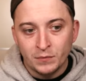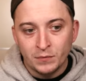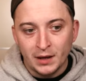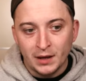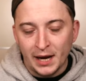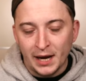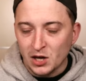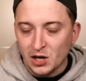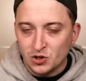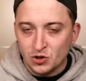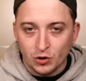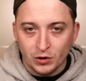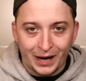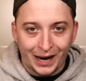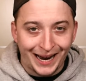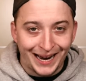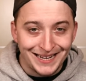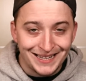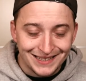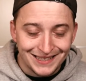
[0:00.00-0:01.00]
he has got to get
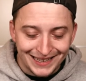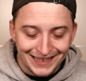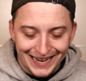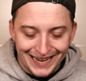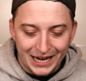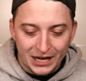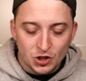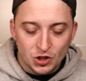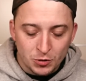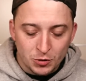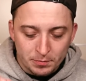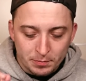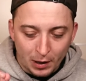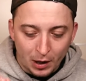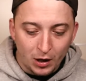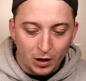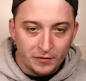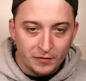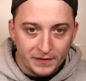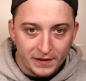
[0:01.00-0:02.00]
his selection
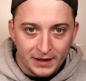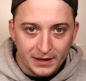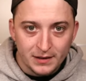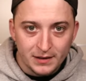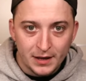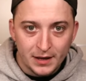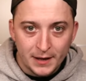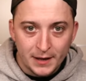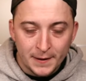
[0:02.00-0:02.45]
perfect.